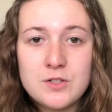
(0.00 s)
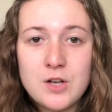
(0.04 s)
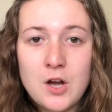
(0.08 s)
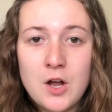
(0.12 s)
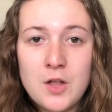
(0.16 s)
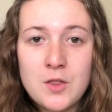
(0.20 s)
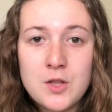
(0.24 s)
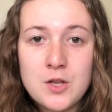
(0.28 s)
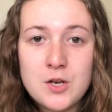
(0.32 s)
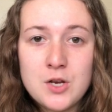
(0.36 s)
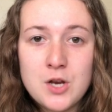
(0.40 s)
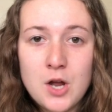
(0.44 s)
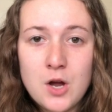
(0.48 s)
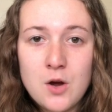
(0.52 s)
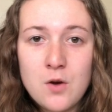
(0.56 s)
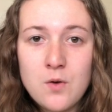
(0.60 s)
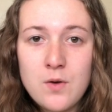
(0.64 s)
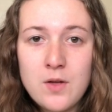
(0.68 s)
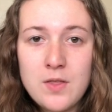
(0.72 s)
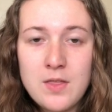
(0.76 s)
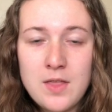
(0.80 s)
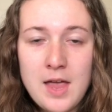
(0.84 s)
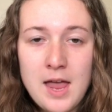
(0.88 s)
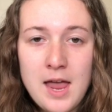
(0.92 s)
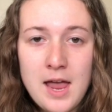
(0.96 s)
on the
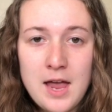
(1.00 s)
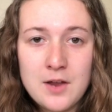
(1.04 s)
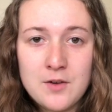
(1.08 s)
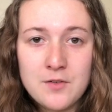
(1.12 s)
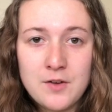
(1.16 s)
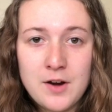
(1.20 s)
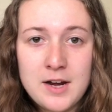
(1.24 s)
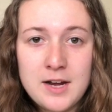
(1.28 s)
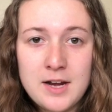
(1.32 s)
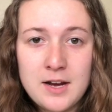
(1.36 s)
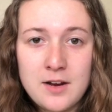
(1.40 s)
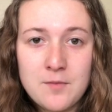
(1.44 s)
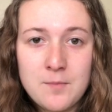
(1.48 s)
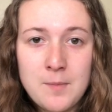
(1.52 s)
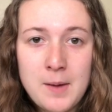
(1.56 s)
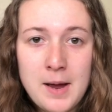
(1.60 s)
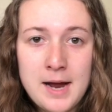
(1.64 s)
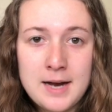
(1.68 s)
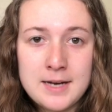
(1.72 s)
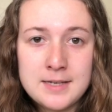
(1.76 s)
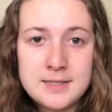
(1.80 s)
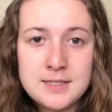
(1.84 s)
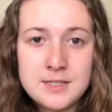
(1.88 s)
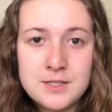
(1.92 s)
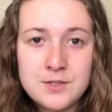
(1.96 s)
note and the handwriting of
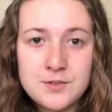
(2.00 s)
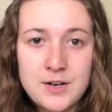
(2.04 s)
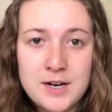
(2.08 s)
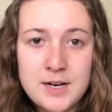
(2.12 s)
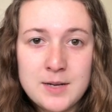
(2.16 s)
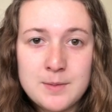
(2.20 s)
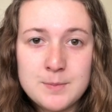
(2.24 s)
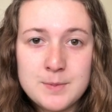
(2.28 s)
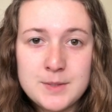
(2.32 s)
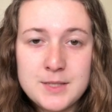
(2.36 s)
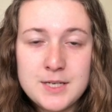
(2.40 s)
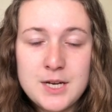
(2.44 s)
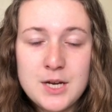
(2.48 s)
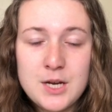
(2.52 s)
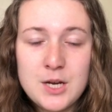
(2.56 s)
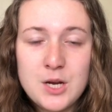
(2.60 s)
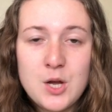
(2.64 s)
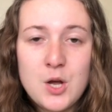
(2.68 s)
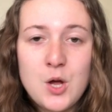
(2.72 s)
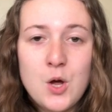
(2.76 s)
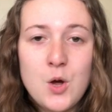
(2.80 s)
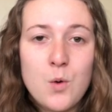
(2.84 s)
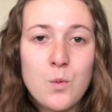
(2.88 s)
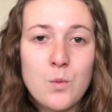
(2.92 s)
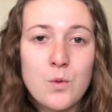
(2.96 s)
Patsy Ramsey
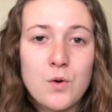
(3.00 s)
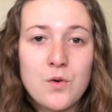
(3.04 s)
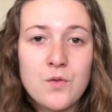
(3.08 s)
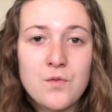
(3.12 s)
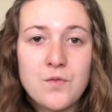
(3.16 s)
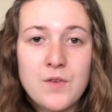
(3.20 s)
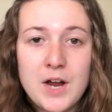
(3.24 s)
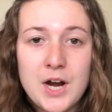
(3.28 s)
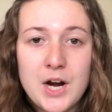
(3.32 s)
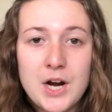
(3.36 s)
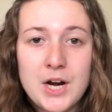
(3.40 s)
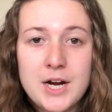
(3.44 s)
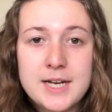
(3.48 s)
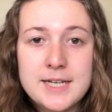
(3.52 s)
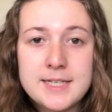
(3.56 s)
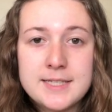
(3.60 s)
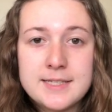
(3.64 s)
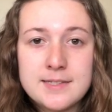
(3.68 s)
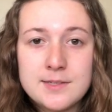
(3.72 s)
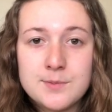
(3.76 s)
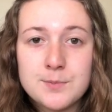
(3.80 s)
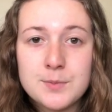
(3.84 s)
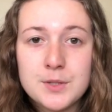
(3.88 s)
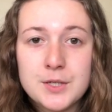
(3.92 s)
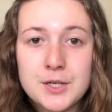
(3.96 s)
were very
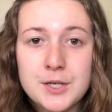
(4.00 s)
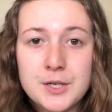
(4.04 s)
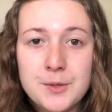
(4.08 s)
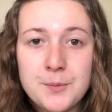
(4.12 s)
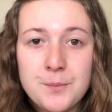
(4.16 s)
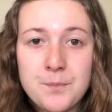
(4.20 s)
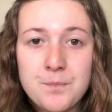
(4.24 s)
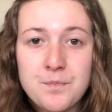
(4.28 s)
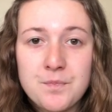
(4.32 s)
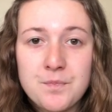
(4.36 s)
similar.